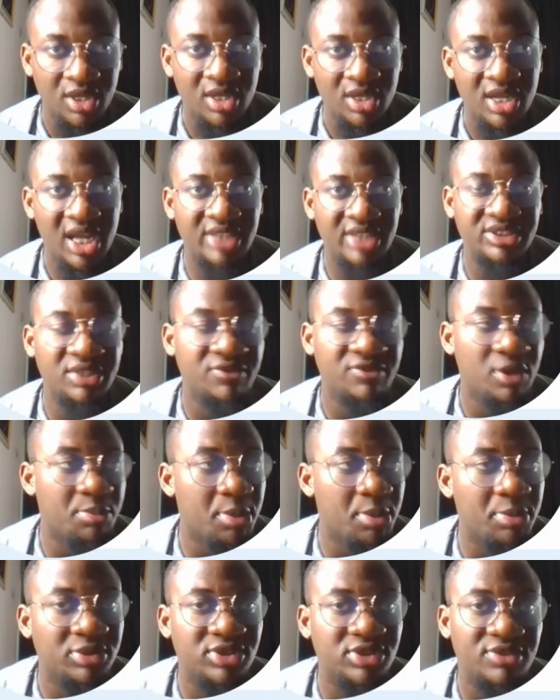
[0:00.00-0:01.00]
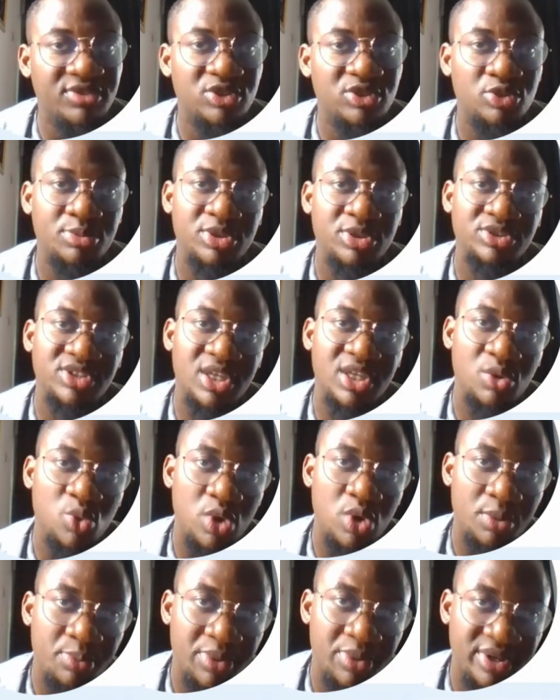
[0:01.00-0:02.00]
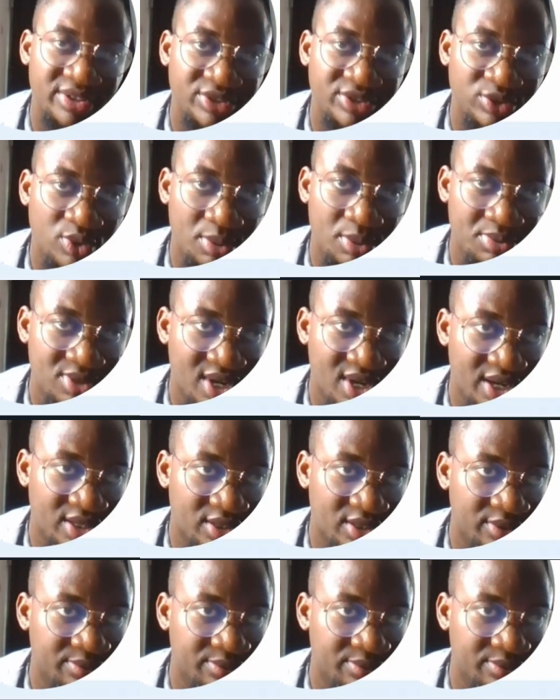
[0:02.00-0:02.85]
I said for the purpose of this, we'll be using a WordPress website.